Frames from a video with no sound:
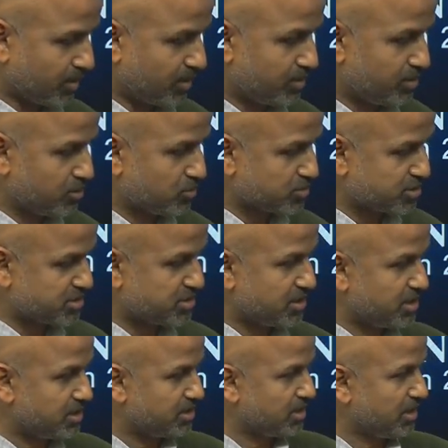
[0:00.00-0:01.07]
you'll
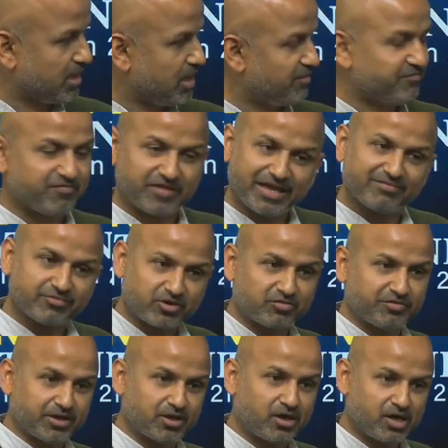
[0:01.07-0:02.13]
see a flavor of
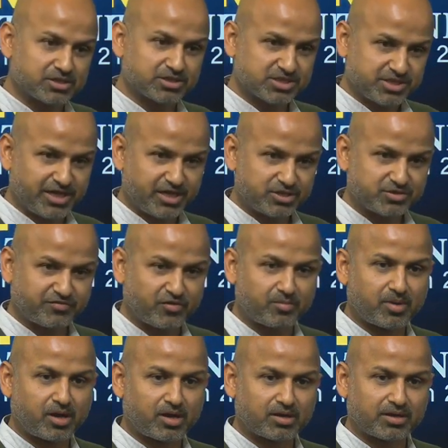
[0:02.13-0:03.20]
it on stage from
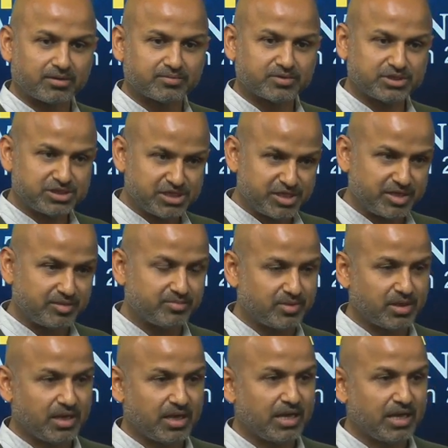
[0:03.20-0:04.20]
our team,